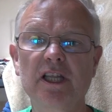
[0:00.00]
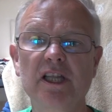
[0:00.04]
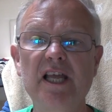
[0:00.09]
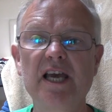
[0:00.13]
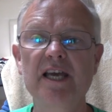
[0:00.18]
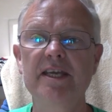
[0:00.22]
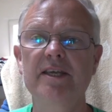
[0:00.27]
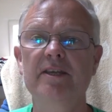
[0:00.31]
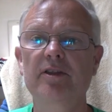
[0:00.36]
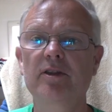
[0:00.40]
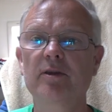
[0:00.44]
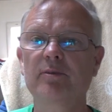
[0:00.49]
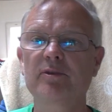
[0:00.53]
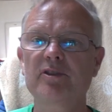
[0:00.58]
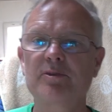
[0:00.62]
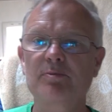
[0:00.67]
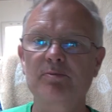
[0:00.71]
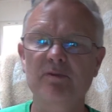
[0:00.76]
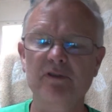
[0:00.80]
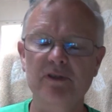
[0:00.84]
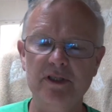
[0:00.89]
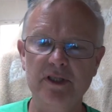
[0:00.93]
like
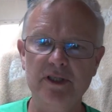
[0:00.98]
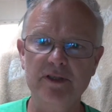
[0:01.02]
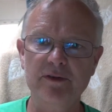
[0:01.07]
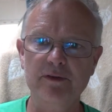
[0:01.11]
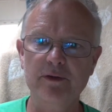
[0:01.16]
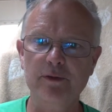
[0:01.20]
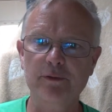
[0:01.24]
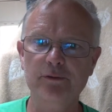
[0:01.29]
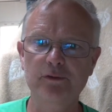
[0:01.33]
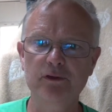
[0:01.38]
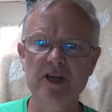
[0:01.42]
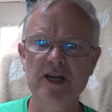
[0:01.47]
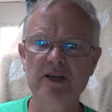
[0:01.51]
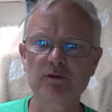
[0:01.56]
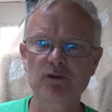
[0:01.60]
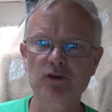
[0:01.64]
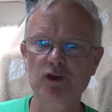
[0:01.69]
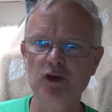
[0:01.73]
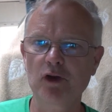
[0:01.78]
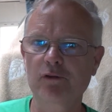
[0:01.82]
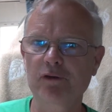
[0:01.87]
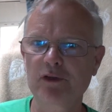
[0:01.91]
the
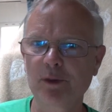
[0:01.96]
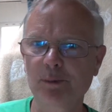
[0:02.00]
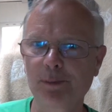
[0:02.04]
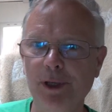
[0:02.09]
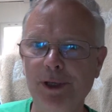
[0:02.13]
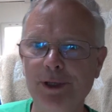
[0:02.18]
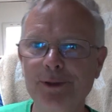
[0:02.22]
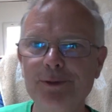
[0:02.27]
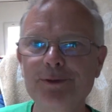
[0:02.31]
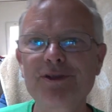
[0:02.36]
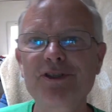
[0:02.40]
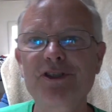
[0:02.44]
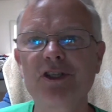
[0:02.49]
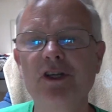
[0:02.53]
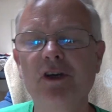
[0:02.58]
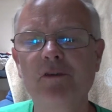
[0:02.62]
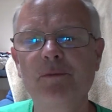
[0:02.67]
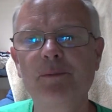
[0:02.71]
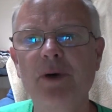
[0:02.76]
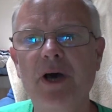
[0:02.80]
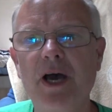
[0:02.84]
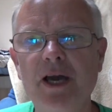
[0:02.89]
fragrance of the blue
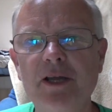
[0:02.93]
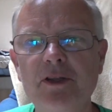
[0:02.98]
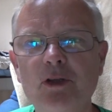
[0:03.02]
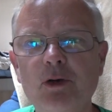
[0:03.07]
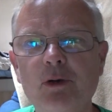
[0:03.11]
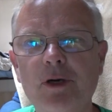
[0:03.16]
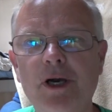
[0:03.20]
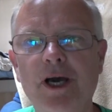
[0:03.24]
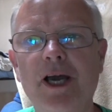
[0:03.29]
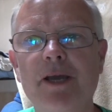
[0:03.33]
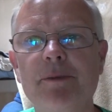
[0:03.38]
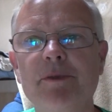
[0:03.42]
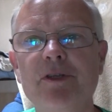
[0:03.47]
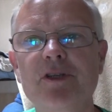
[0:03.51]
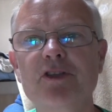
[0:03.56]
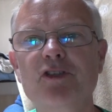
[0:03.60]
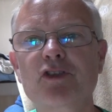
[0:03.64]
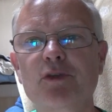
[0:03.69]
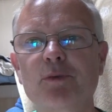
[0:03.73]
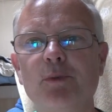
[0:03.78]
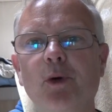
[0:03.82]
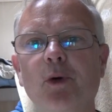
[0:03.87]
stuff, but I know I'm in a
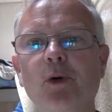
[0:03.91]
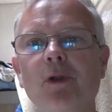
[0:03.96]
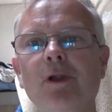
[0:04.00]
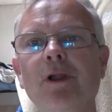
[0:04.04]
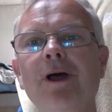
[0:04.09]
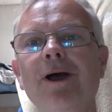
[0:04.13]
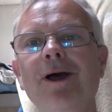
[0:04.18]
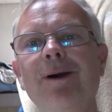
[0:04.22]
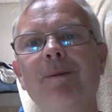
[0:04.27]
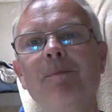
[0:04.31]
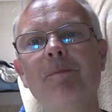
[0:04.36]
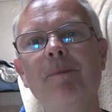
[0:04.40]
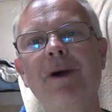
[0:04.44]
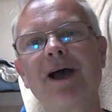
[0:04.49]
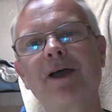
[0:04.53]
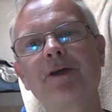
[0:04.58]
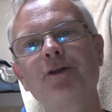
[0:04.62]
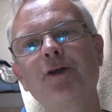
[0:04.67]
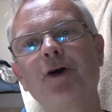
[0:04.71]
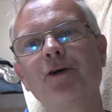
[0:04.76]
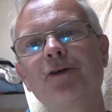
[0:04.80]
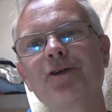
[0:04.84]
small
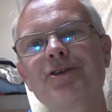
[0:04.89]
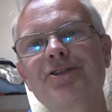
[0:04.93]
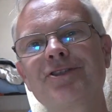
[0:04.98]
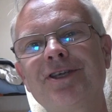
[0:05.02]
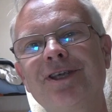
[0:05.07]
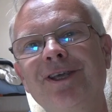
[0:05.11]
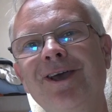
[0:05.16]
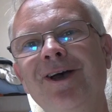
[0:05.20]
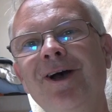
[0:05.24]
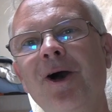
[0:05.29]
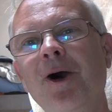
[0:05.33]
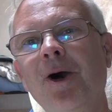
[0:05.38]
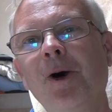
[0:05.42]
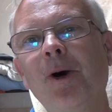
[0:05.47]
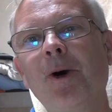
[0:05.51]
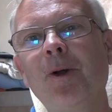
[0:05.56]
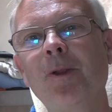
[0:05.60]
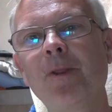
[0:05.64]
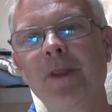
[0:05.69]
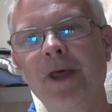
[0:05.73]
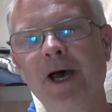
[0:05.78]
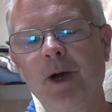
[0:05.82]
minority
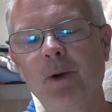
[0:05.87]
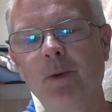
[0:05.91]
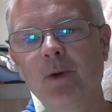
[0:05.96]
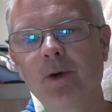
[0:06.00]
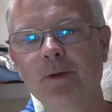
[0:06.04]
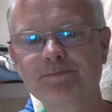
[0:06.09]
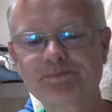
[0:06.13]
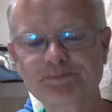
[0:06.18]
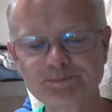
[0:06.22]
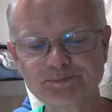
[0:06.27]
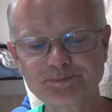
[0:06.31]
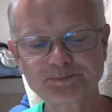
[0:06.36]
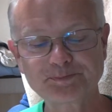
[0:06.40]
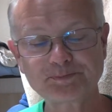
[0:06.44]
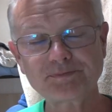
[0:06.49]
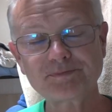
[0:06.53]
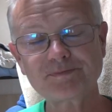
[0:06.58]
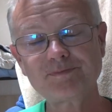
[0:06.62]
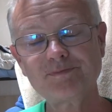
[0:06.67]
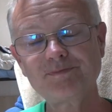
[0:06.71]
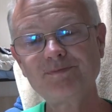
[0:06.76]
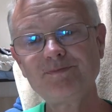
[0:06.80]
on that one.
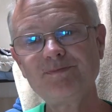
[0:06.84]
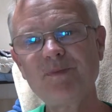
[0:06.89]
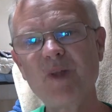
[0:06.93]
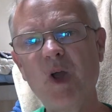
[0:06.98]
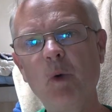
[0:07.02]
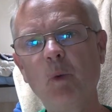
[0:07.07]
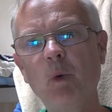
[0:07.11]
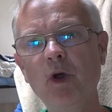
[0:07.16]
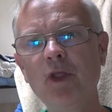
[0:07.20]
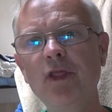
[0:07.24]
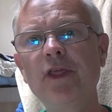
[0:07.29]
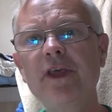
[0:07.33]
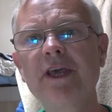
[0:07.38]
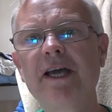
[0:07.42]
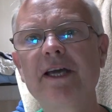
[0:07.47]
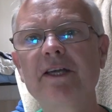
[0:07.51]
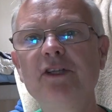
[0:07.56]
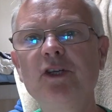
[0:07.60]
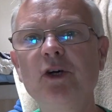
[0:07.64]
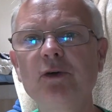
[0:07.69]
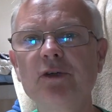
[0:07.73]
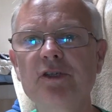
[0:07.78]
One thing
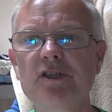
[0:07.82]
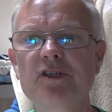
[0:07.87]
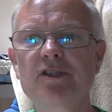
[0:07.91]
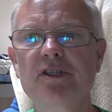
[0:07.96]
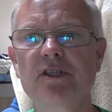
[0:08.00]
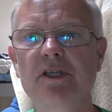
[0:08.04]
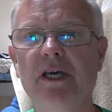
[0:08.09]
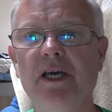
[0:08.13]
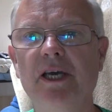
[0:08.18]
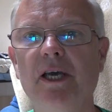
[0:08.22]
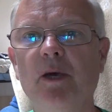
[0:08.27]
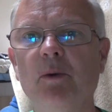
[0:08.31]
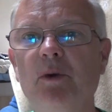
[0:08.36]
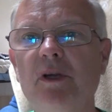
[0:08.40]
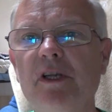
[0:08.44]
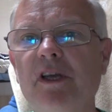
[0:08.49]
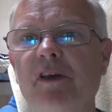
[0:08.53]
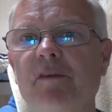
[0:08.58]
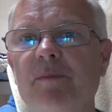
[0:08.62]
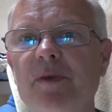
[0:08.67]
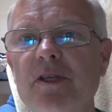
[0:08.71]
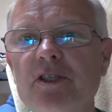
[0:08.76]
I noticed
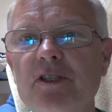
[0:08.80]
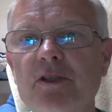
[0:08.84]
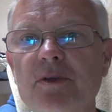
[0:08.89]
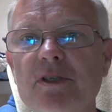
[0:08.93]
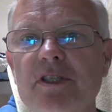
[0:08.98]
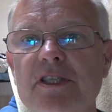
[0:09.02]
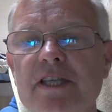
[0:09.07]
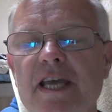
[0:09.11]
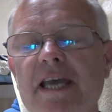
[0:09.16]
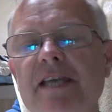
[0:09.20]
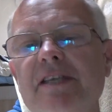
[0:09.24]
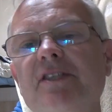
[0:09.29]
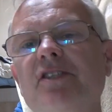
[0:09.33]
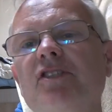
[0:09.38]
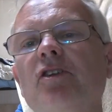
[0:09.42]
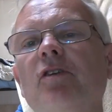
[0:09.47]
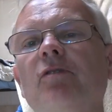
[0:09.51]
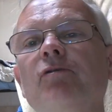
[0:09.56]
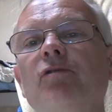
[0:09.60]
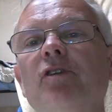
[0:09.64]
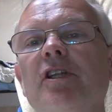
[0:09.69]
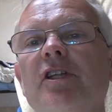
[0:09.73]
when I've been doing tests
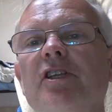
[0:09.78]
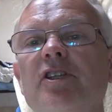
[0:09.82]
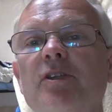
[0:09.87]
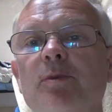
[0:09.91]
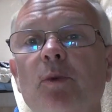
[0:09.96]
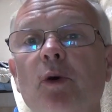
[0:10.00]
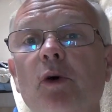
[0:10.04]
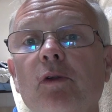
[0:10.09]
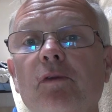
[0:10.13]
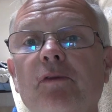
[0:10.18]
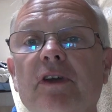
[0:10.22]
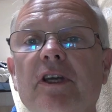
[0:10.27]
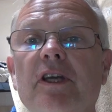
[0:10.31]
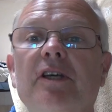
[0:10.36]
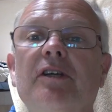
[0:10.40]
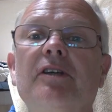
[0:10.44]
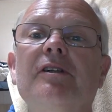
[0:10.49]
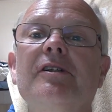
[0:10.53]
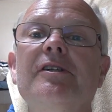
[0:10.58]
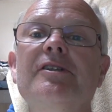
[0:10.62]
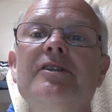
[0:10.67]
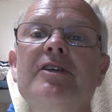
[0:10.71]
of really small
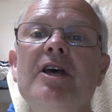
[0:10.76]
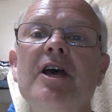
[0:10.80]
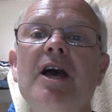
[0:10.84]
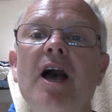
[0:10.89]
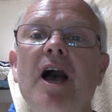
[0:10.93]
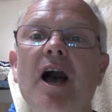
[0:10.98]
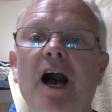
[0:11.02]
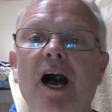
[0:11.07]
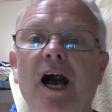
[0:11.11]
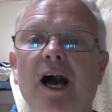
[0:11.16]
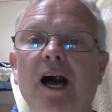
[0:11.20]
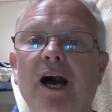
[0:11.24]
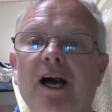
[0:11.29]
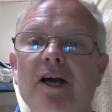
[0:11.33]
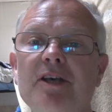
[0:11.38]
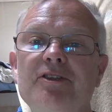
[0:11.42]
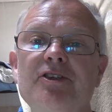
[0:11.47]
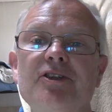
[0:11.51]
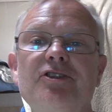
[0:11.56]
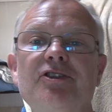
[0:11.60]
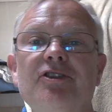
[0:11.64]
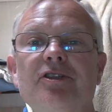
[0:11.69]
vehicles,
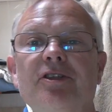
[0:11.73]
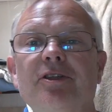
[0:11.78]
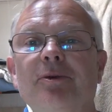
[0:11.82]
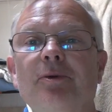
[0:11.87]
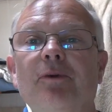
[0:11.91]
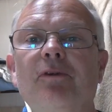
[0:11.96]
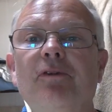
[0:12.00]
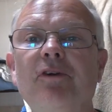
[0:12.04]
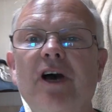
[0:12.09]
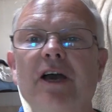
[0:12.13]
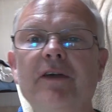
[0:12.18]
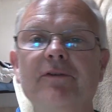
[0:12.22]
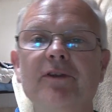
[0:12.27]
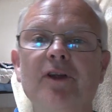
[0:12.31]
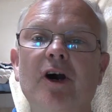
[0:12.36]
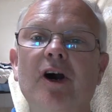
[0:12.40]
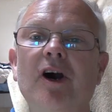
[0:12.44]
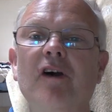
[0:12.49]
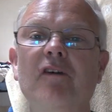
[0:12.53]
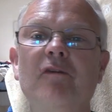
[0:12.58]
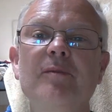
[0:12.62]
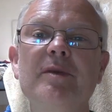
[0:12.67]
such as
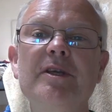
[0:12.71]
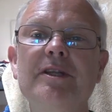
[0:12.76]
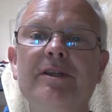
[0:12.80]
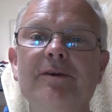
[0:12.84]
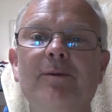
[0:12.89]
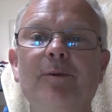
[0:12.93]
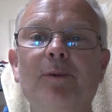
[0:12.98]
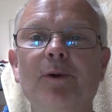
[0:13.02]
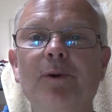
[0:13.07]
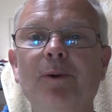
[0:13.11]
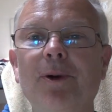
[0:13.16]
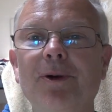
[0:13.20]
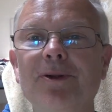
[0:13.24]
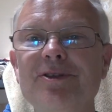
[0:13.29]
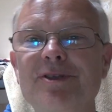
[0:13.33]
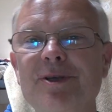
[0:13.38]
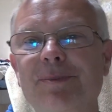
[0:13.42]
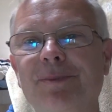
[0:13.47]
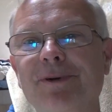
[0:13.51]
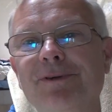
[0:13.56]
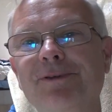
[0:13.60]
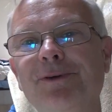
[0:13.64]
5.5 meter ones
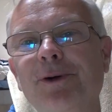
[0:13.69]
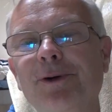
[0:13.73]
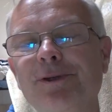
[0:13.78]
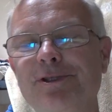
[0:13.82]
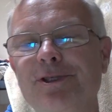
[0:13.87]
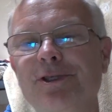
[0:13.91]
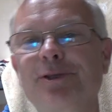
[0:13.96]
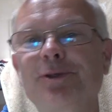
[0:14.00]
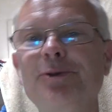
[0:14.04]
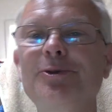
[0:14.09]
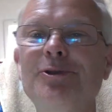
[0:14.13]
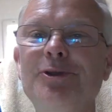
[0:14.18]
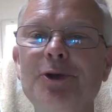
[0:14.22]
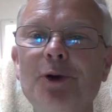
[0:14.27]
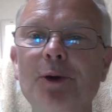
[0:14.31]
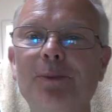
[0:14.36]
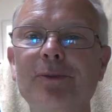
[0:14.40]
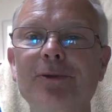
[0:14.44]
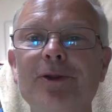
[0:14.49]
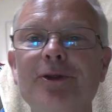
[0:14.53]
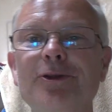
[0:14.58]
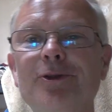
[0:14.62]
above all, so as soon as you
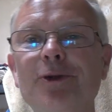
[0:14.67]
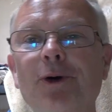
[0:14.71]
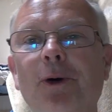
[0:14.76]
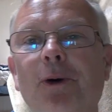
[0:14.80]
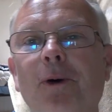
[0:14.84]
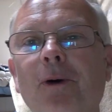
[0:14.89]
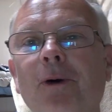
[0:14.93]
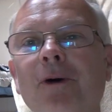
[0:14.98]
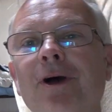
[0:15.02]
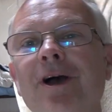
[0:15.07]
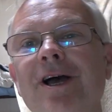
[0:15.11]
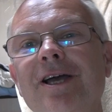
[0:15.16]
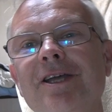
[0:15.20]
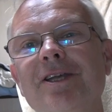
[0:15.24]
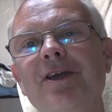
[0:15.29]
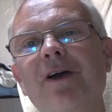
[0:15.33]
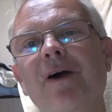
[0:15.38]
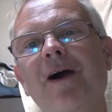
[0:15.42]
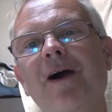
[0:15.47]
open the door, you